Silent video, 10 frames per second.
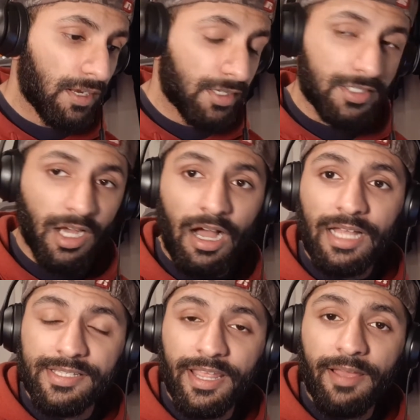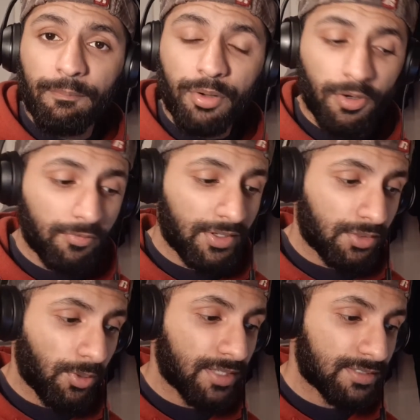goddamn perfect
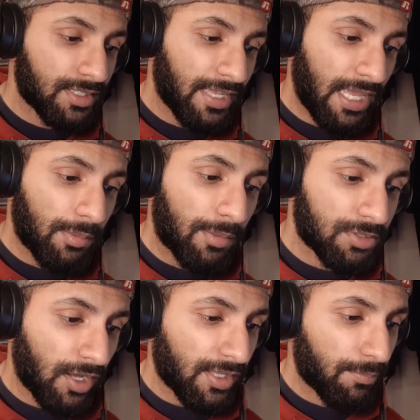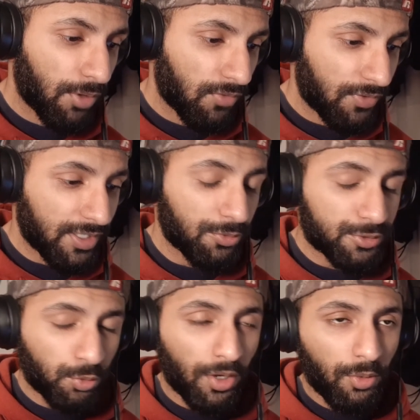the rest of the game. I'm talking perfect. He
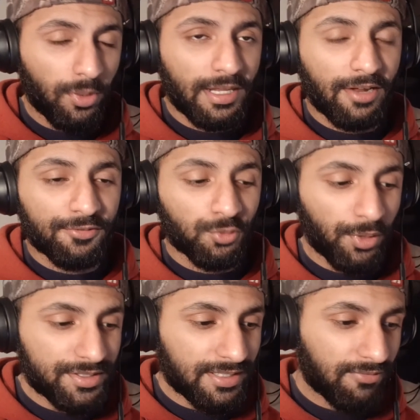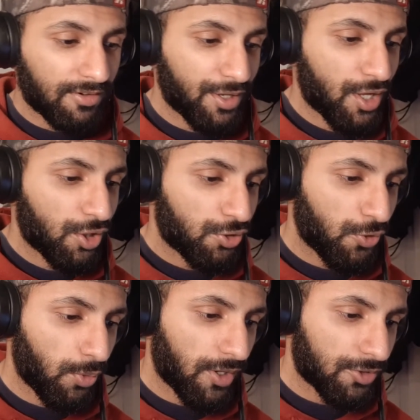was 21 out of 27,
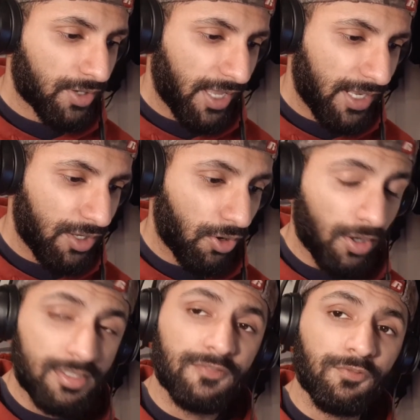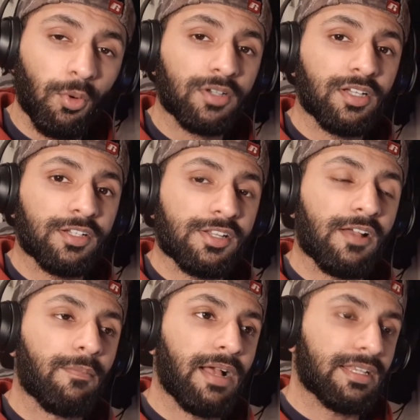280 yards, and 4
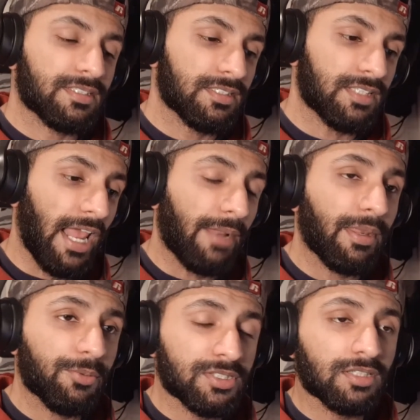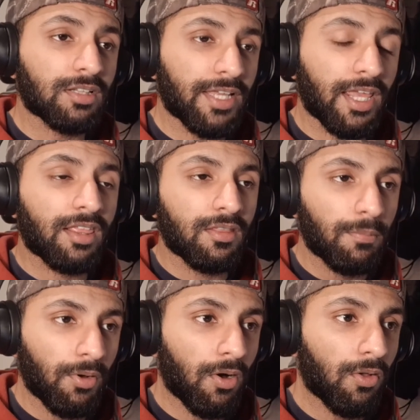touchdown passes. And he was slinging the
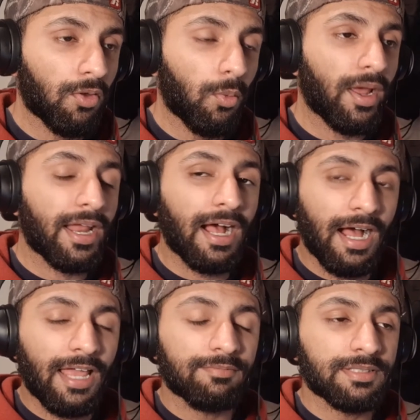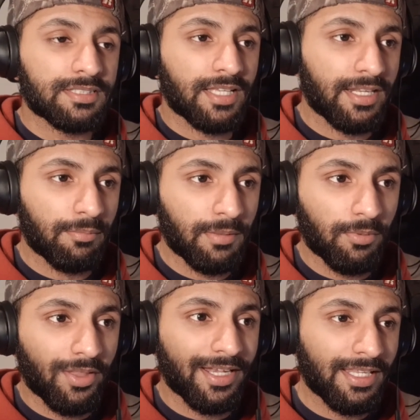ball the way I've been saying to
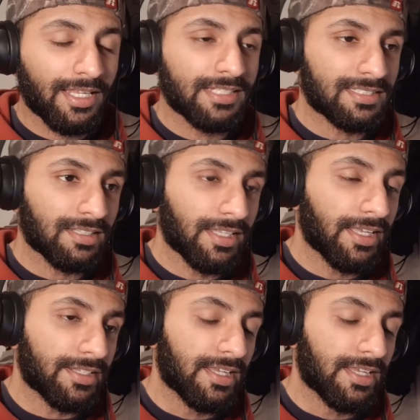people that he can sling it.